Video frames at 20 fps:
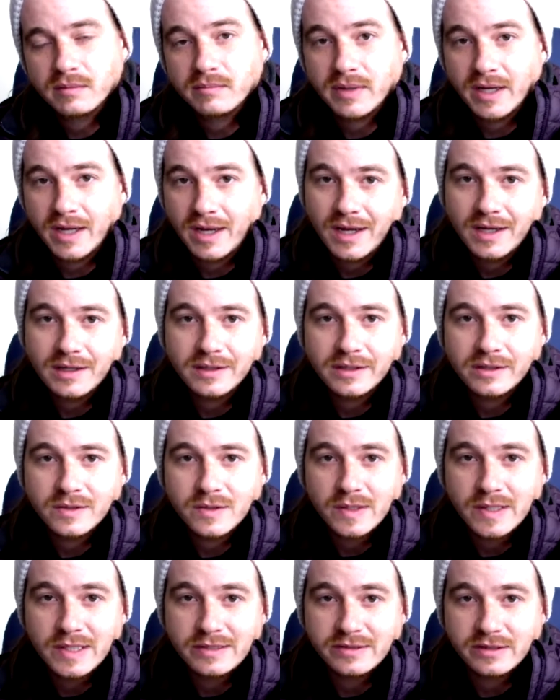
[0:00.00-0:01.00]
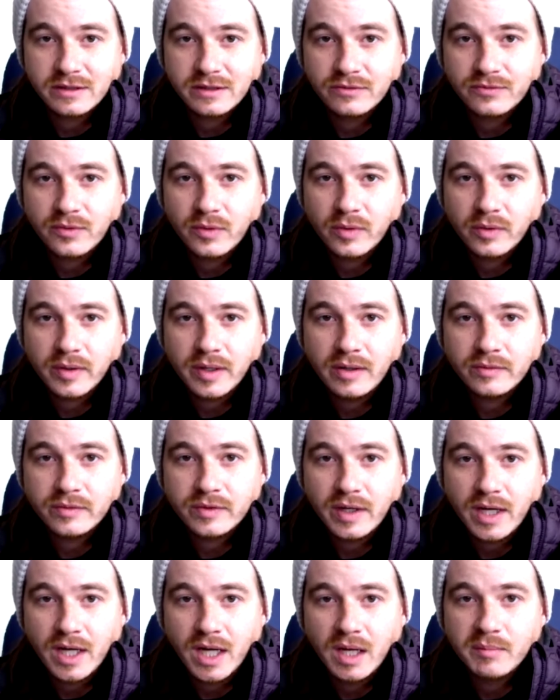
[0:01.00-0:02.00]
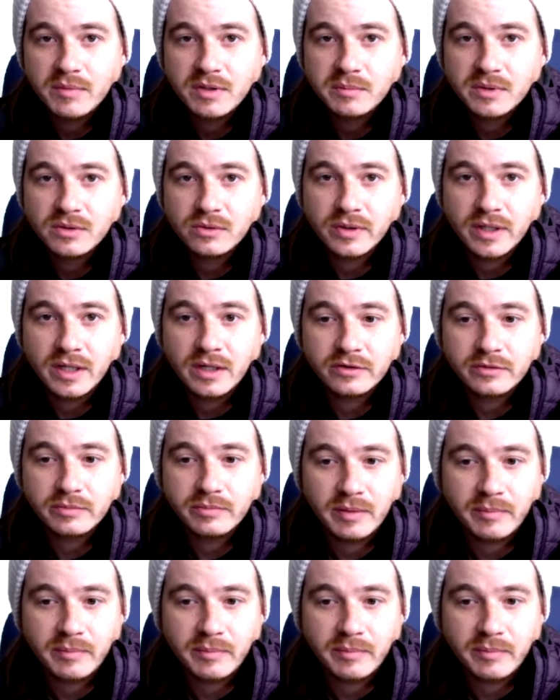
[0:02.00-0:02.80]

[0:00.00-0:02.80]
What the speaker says: my highlighter is in the foreground, I'm in the middle ground,